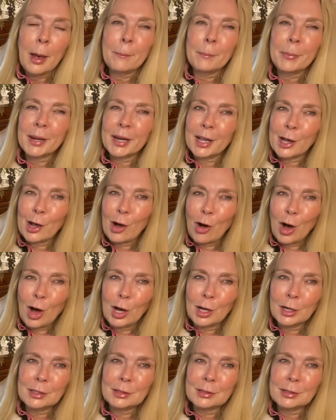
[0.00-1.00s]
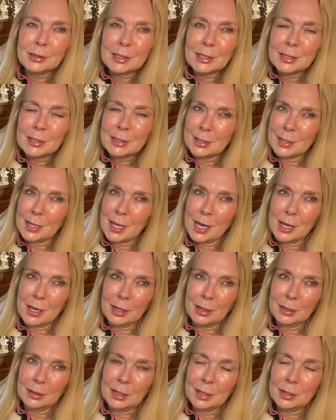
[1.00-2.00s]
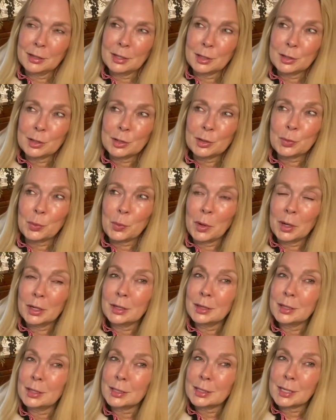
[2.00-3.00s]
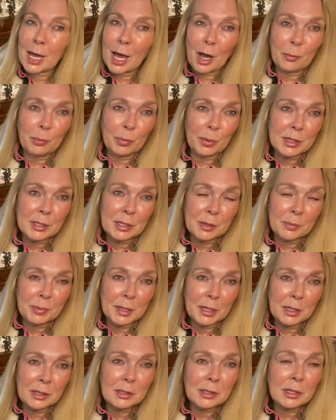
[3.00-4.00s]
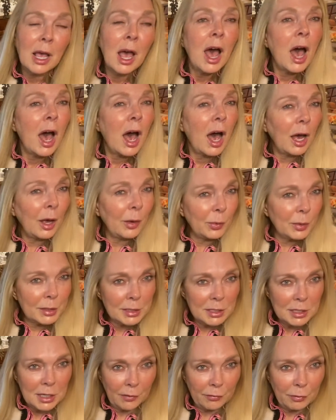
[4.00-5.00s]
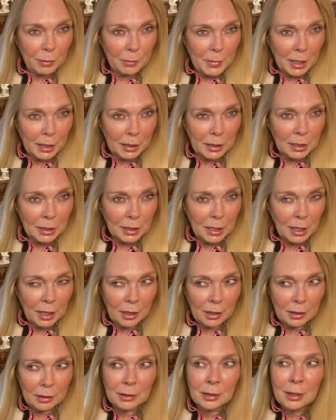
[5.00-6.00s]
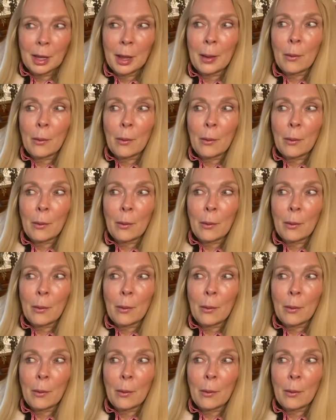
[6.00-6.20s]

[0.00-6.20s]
But I honestly think that this is one of the top recipes I would never make again.